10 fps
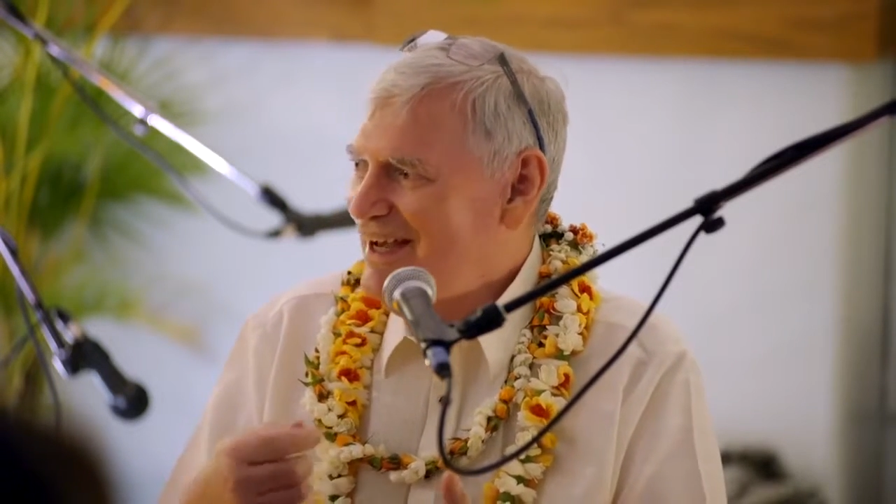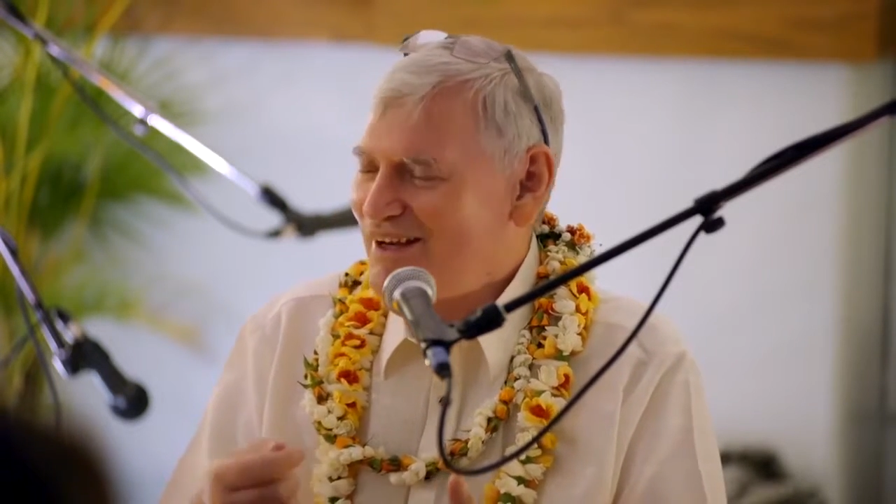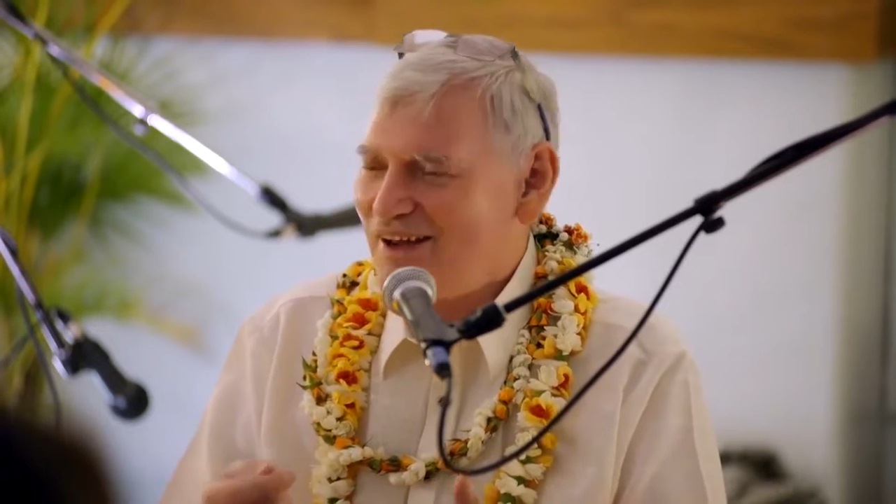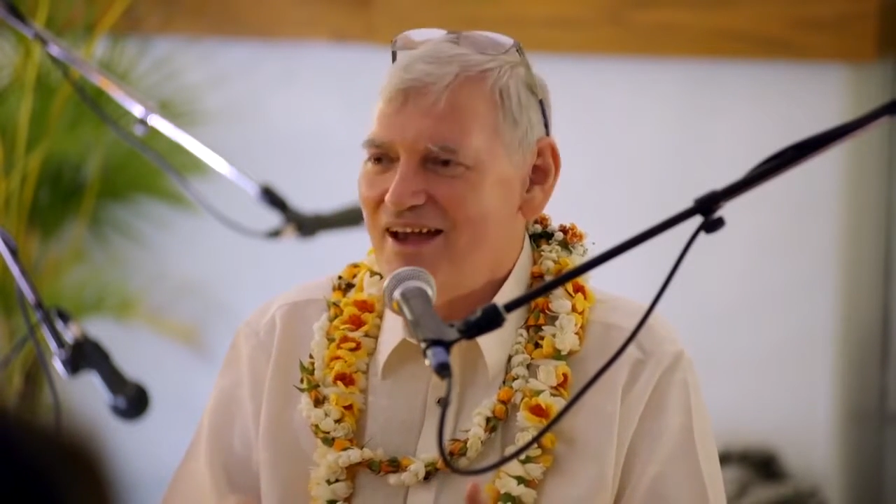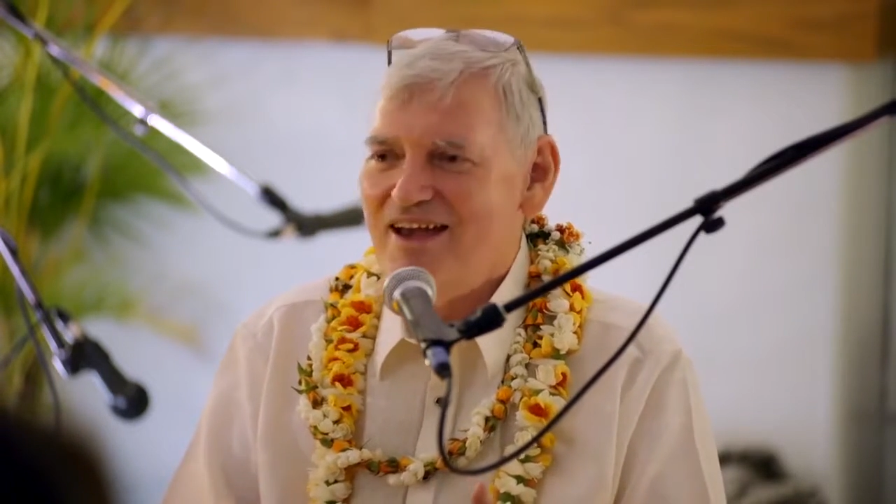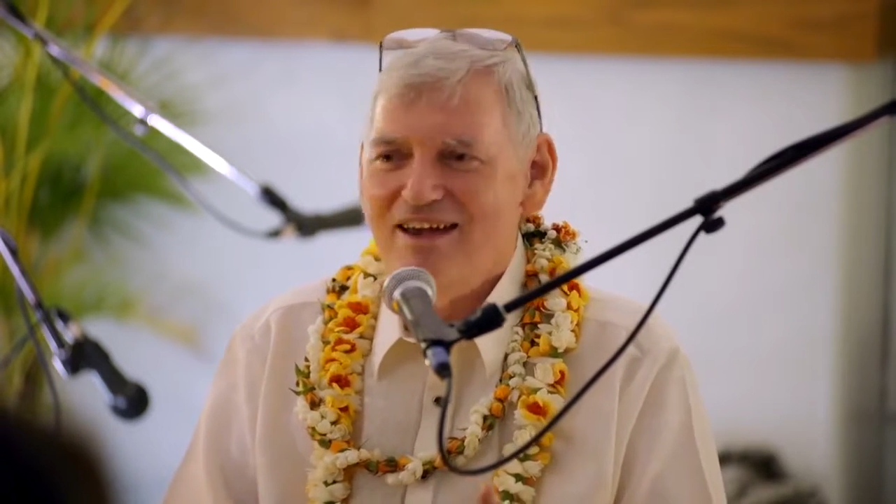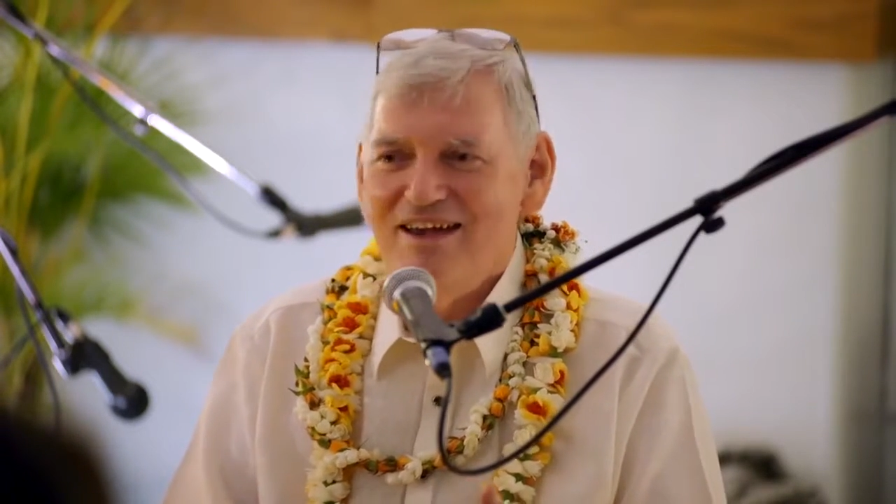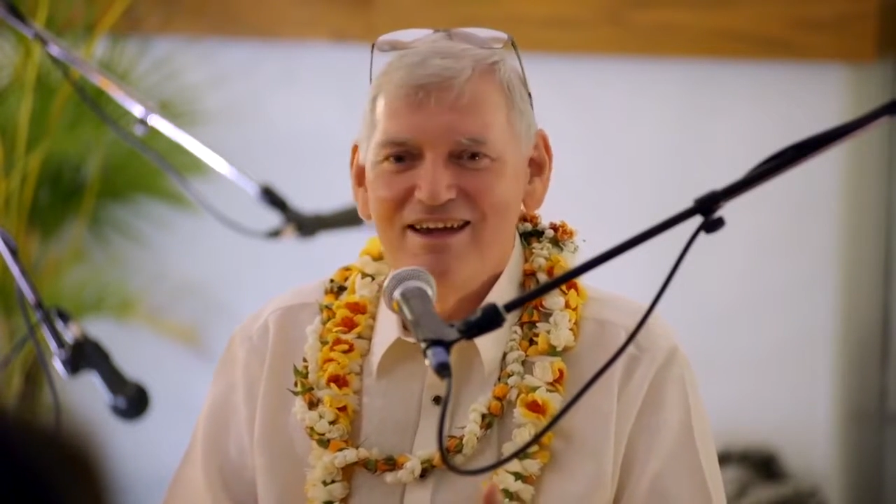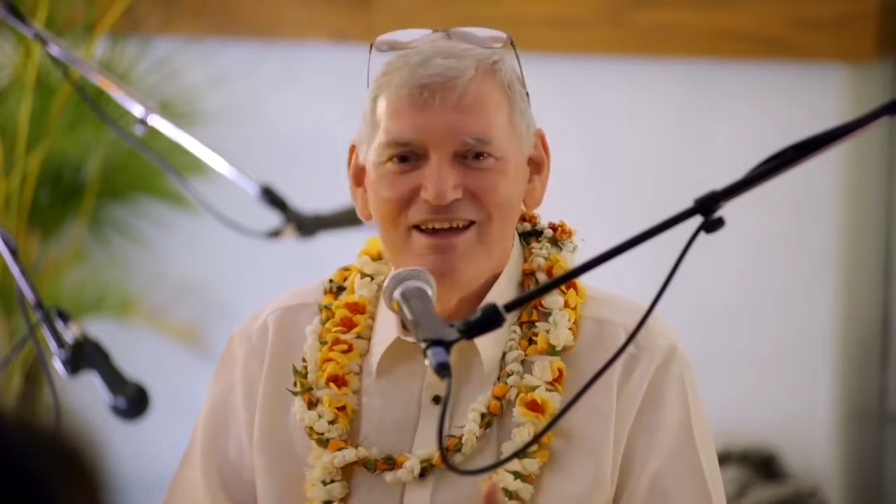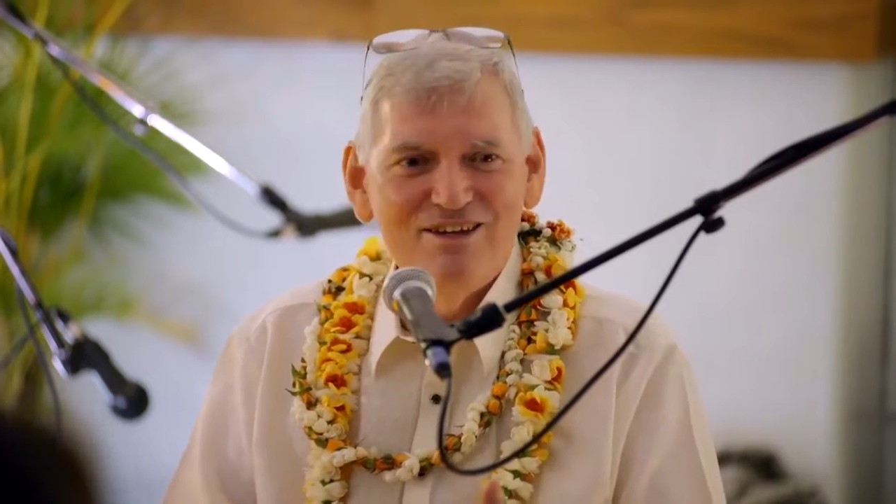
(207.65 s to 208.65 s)
an
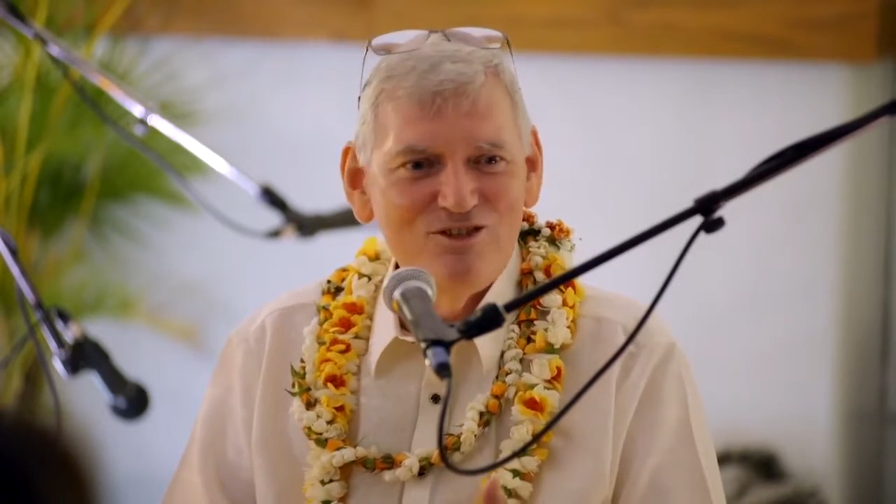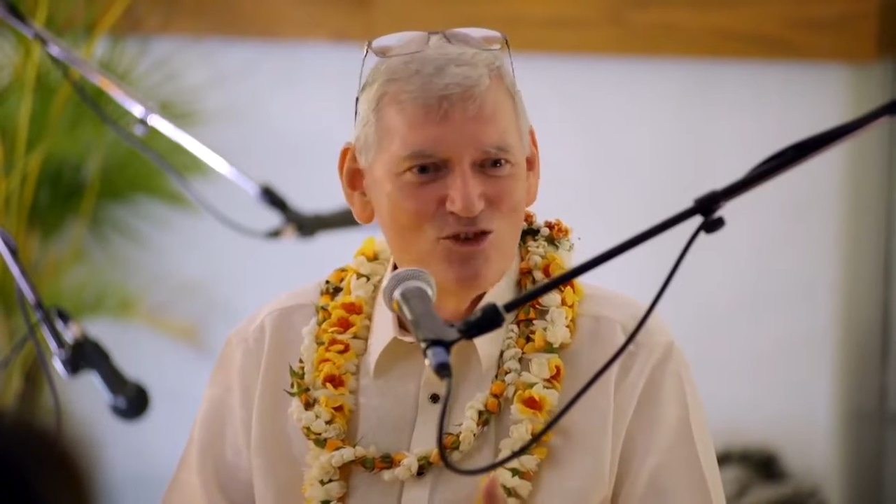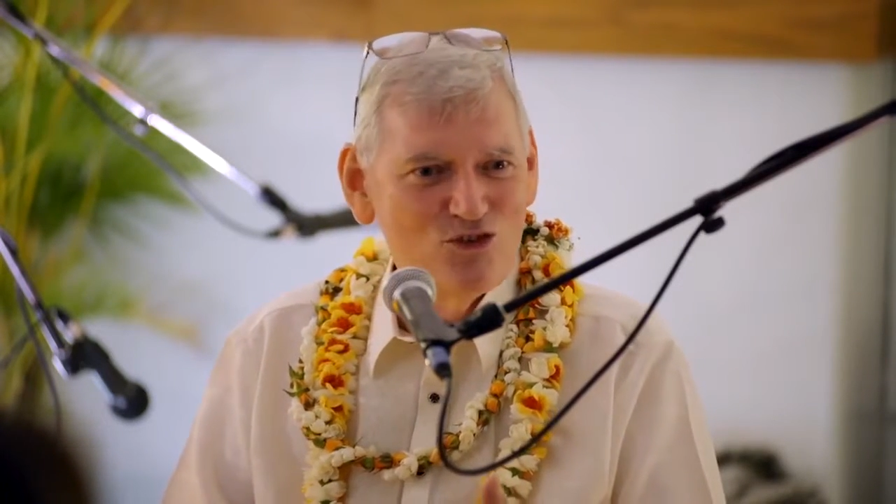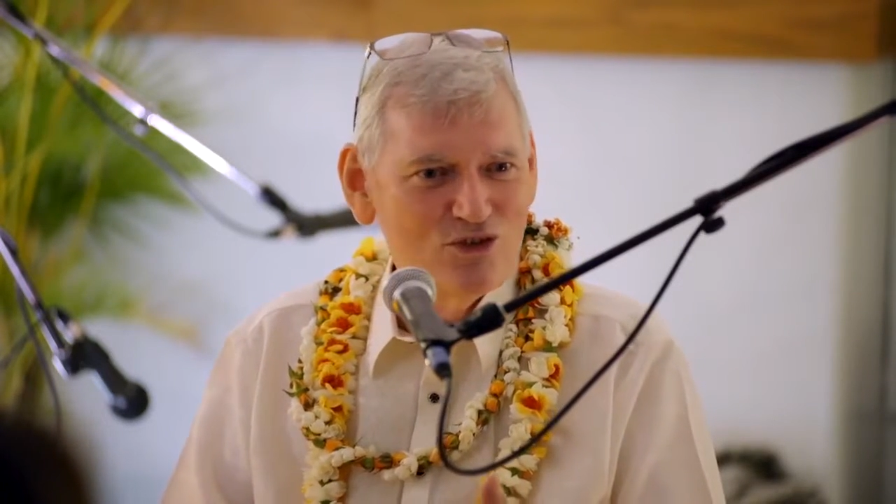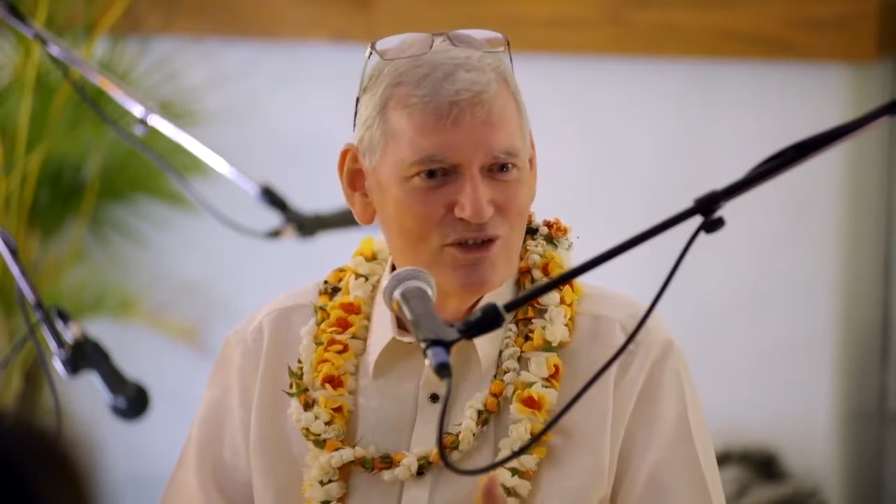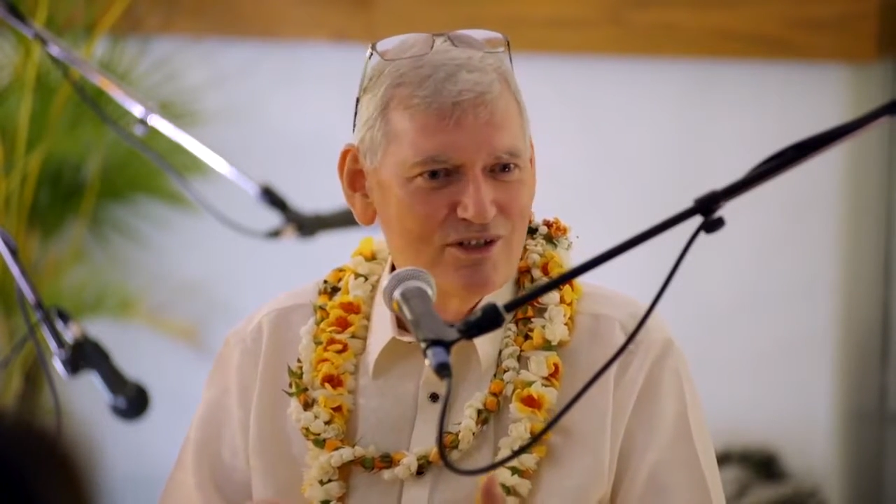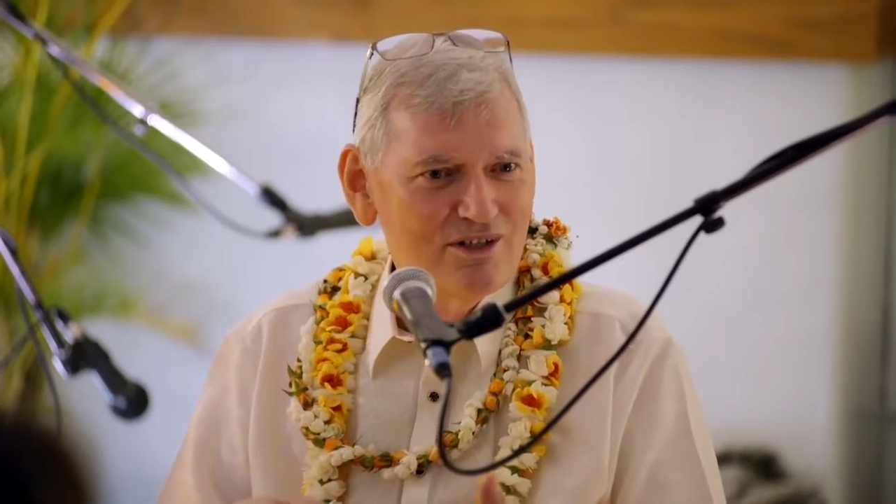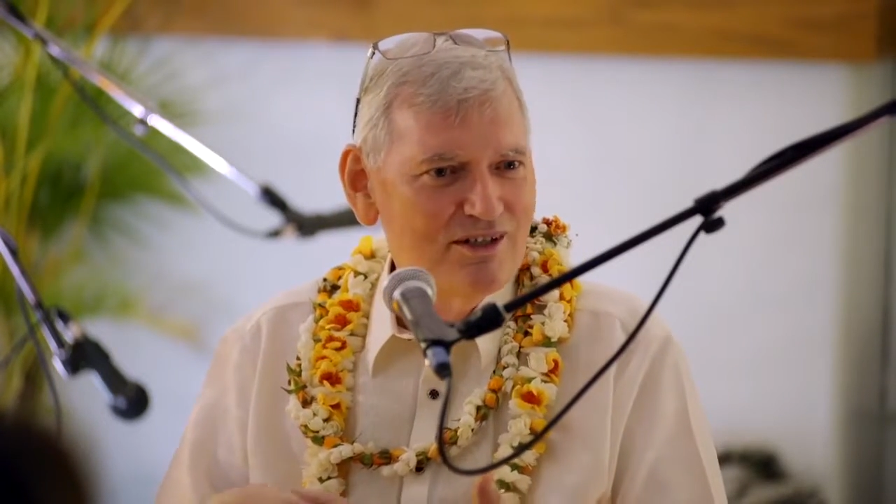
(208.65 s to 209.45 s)
age,